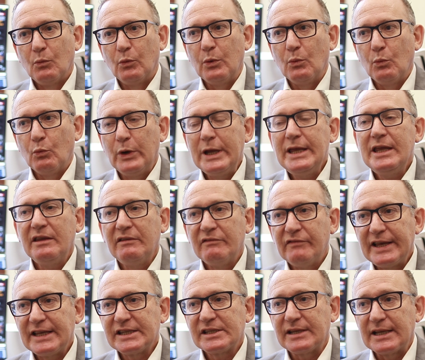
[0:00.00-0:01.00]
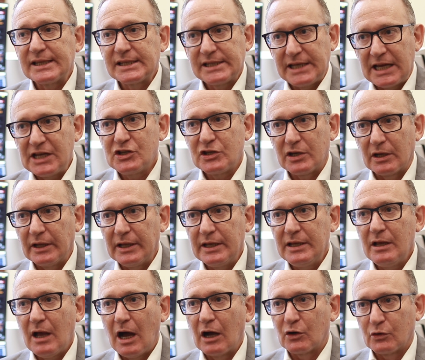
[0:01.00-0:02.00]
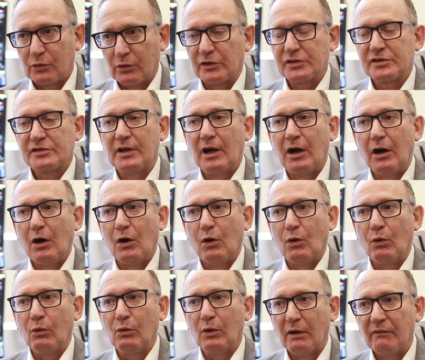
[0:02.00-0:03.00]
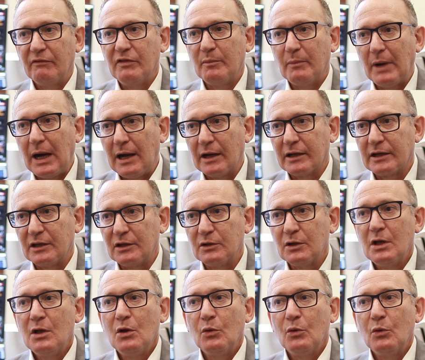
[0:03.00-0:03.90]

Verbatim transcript: We invest essentially across the whole of the market.